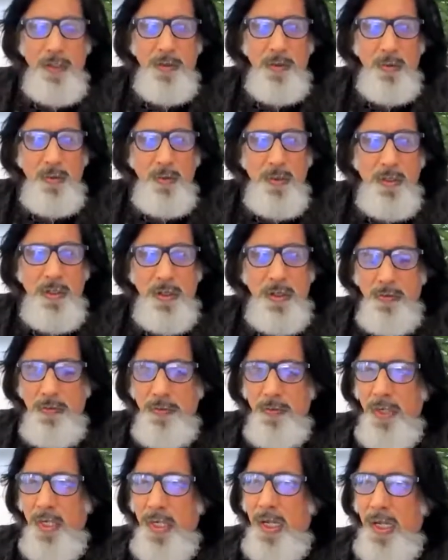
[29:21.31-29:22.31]
You sort
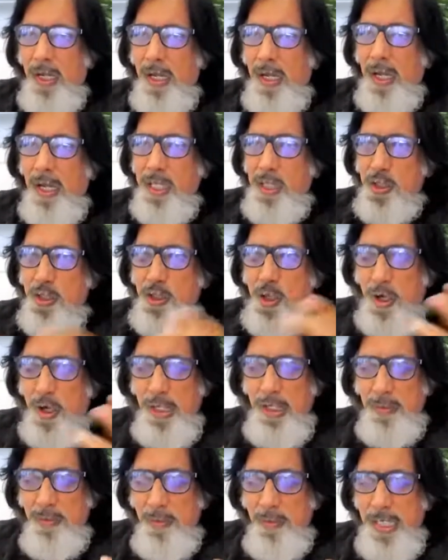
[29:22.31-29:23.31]
of
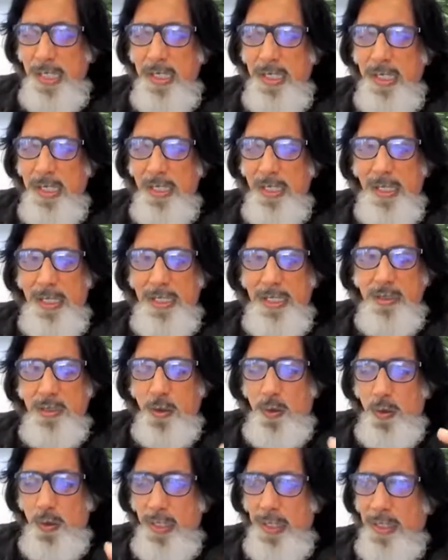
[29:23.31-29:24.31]
enjoy being in that
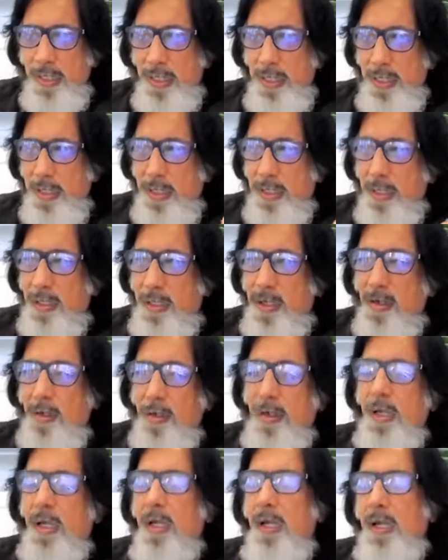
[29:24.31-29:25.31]
zone, and then
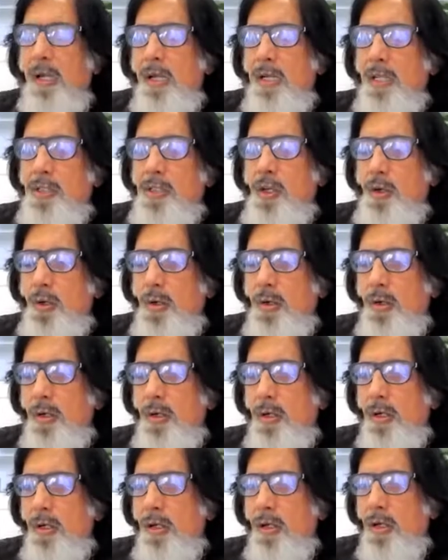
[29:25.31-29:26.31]

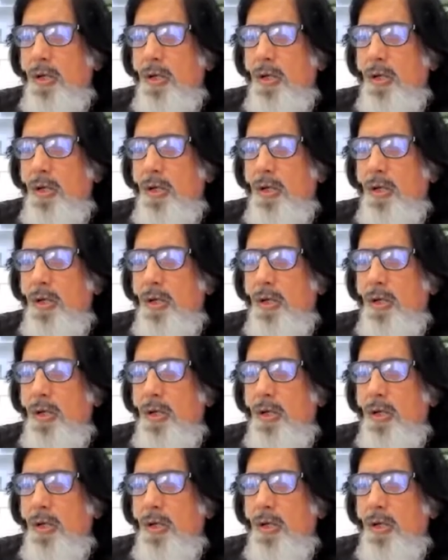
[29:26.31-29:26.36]
So,